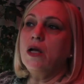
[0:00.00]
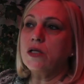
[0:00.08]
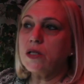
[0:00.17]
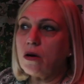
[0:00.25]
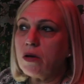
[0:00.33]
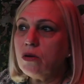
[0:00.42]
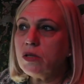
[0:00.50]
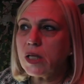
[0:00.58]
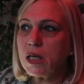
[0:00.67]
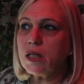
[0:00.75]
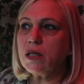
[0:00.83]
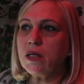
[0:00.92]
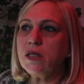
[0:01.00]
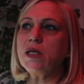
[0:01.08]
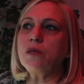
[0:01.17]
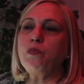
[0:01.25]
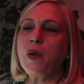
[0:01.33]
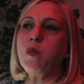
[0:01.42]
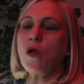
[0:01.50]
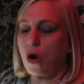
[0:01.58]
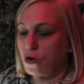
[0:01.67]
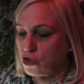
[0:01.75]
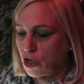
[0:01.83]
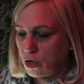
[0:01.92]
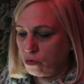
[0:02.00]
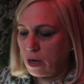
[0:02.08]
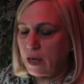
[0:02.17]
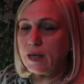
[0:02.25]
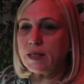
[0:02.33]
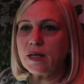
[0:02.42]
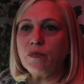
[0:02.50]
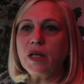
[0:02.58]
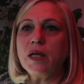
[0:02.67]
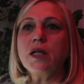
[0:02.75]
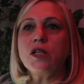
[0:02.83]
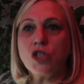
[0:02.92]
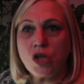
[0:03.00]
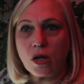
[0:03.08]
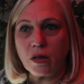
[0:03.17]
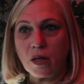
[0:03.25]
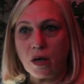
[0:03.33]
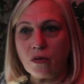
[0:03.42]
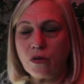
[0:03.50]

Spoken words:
So you see that these people are generating something that is not there.